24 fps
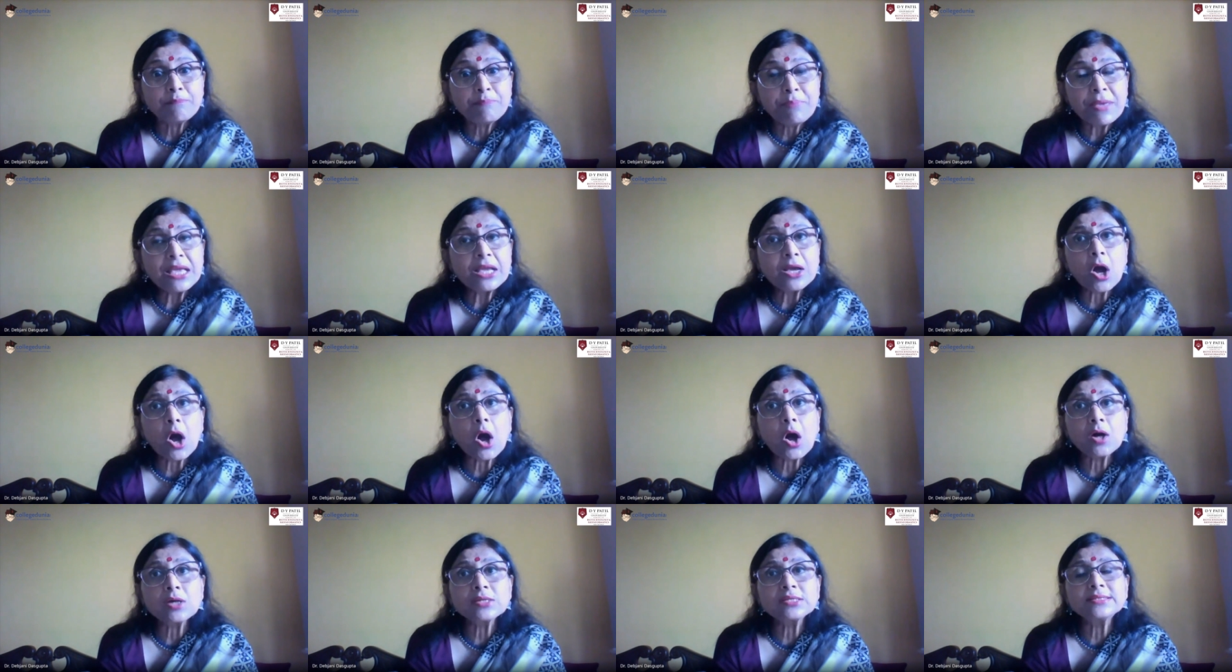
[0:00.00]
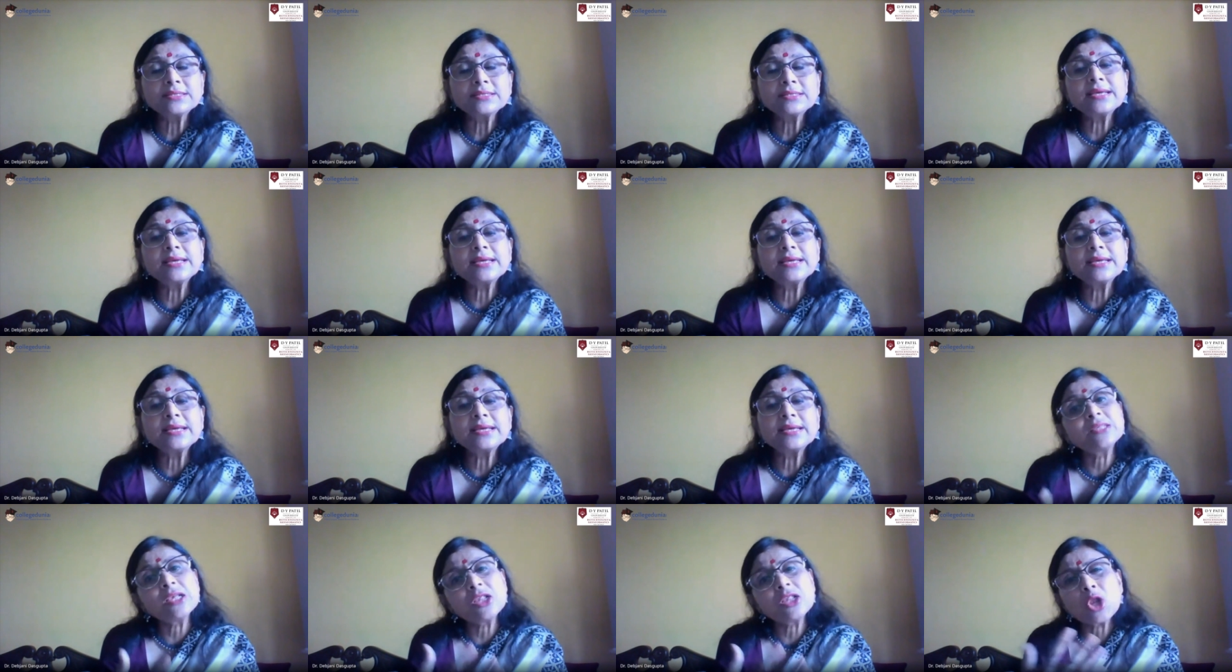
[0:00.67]
because there is
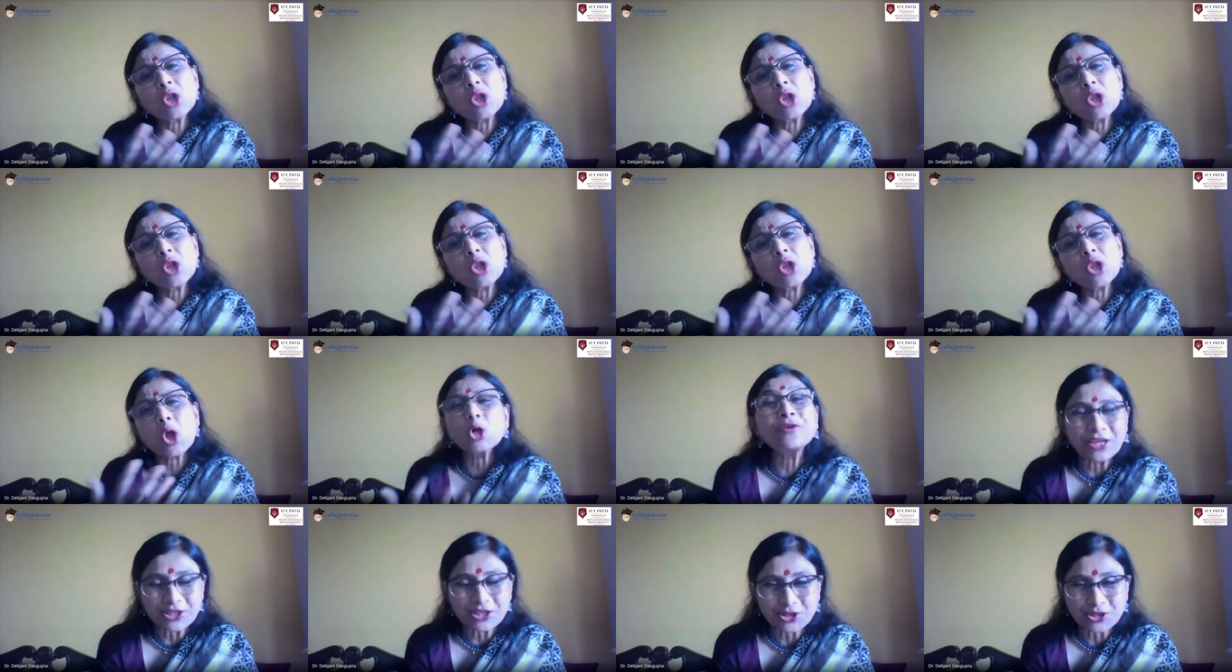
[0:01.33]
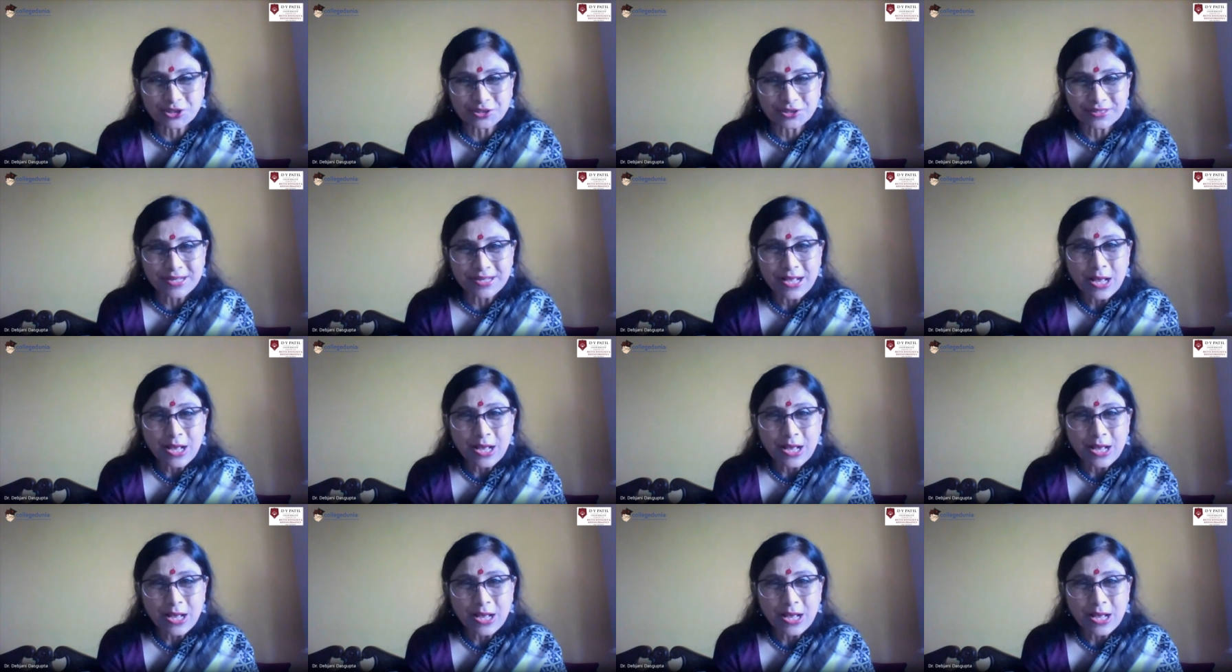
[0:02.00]
a lot of innovation.